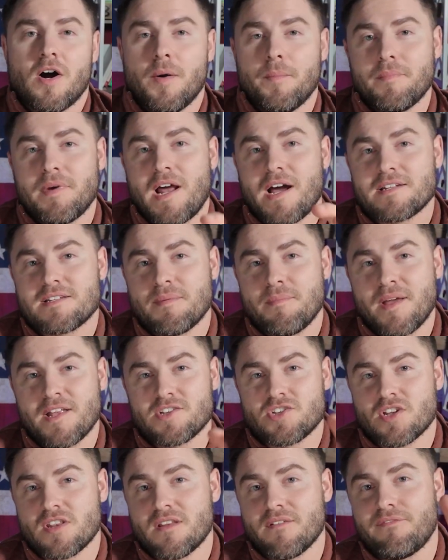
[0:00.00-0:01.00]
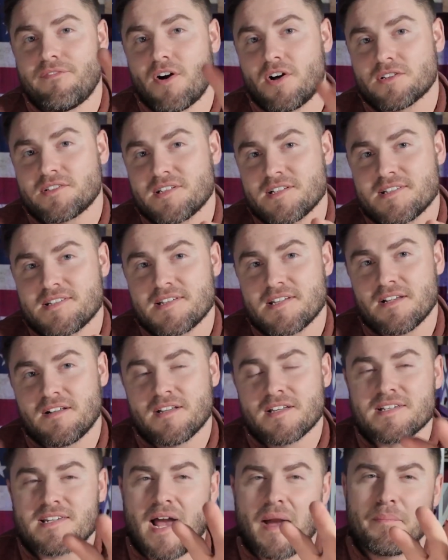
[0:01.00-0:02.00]
Not to mention the vaulted
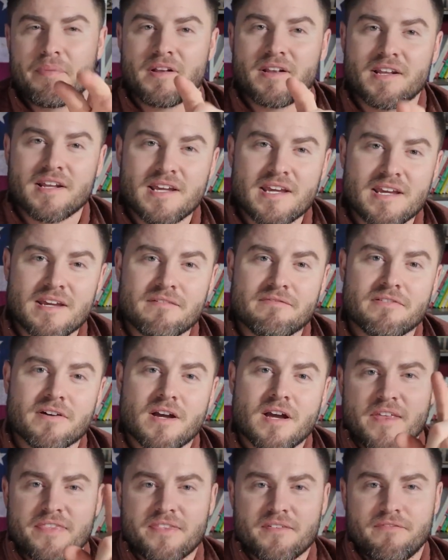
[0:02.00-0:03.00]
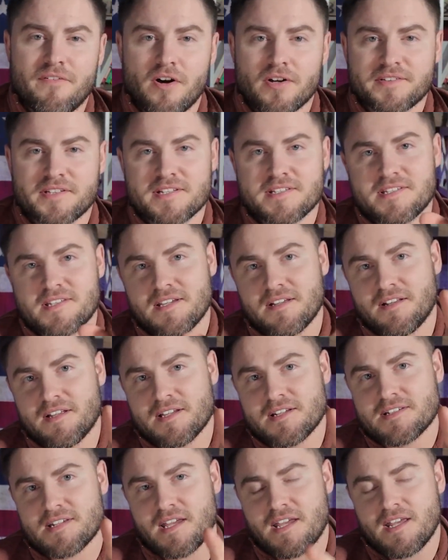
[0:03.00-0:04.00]
ceilings. I believe that the vaulted
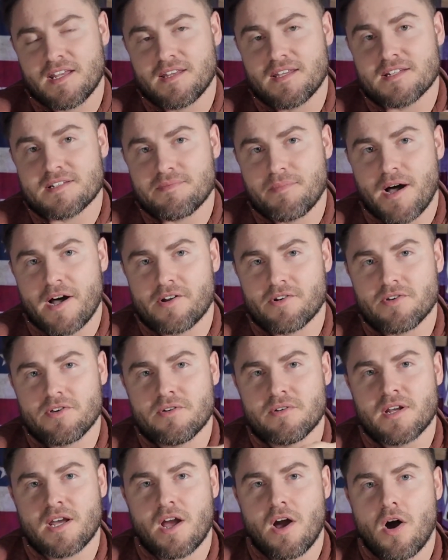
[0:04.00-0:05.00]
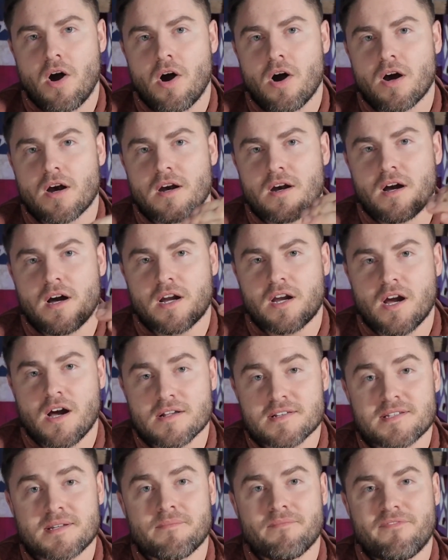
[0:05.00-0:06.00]
ceilings in this model unit are a
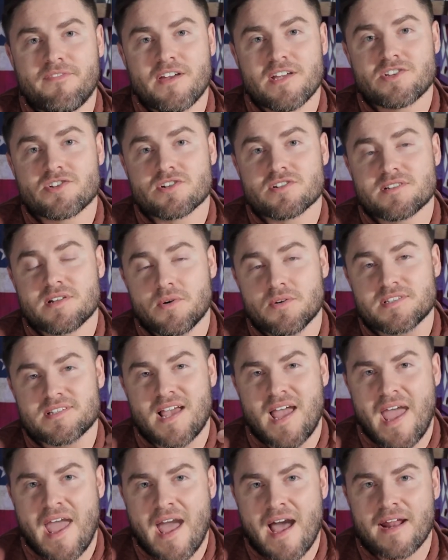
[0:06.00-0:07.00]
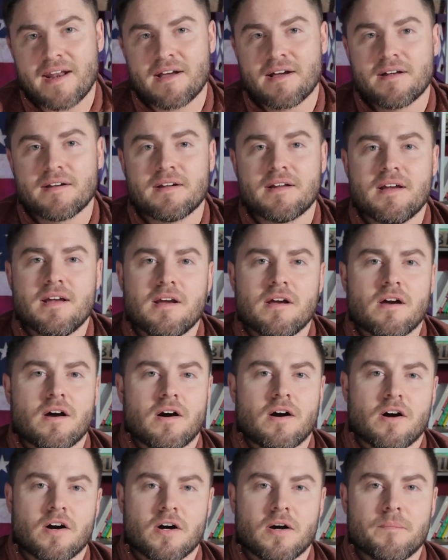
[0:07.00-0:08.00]
custom feature, so it's an add-on.
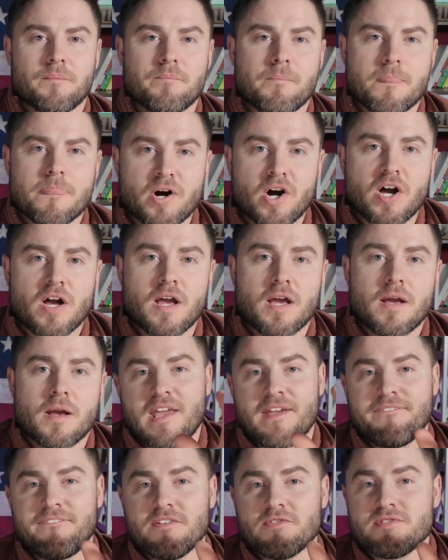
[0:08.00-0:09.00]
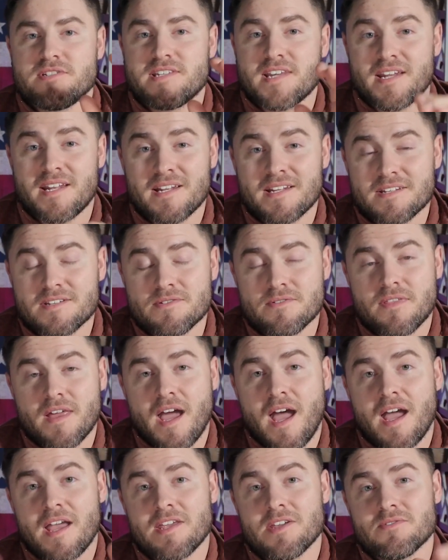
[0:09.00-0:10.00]
But if you didn't do
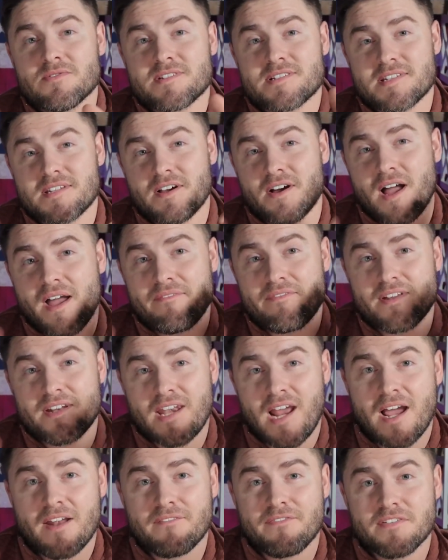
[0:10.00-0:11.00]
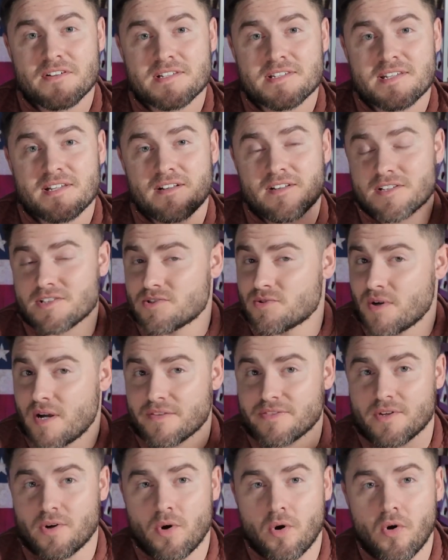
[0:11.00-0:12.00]
that, you'd still have the 9-foot ceilings
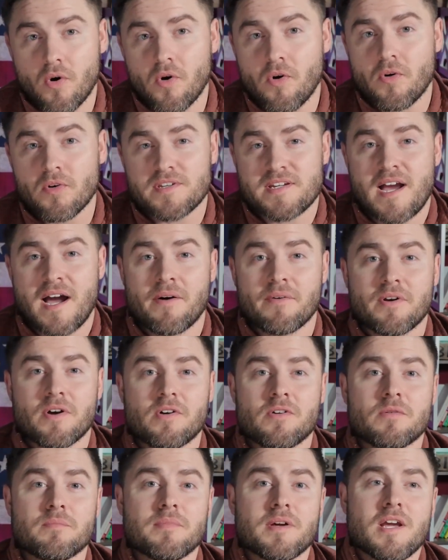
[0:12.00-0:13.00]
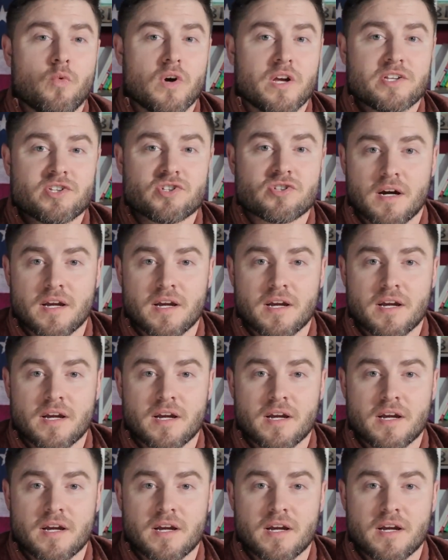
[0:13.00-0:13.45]
throughout the whole townhome, which